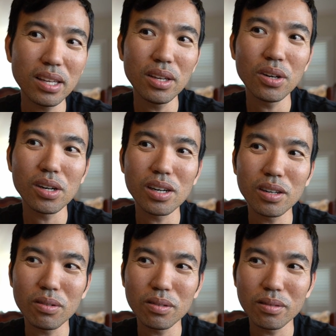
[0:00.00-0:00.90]

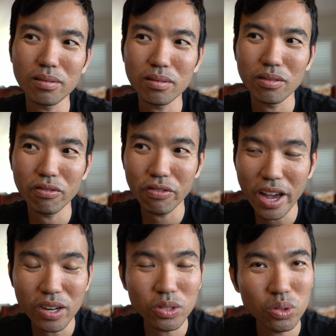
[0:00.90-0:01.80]
your
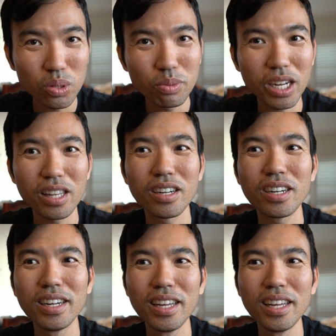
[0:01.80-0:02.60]
final soup color